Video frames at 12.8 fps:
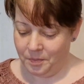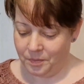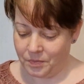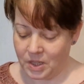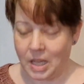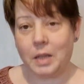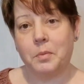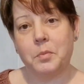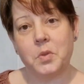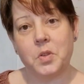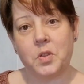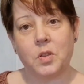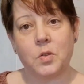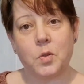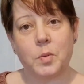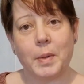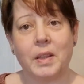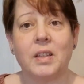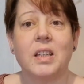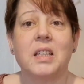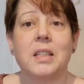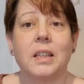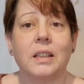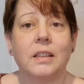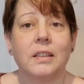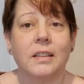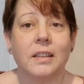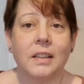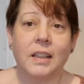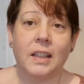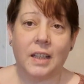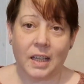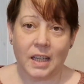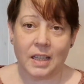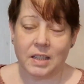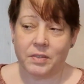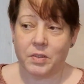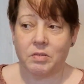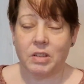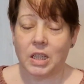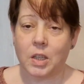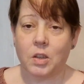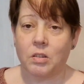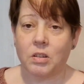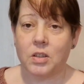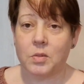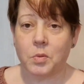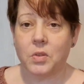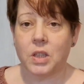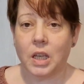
yeah, we're just going to talk about the knitting, and if you're really curious, one day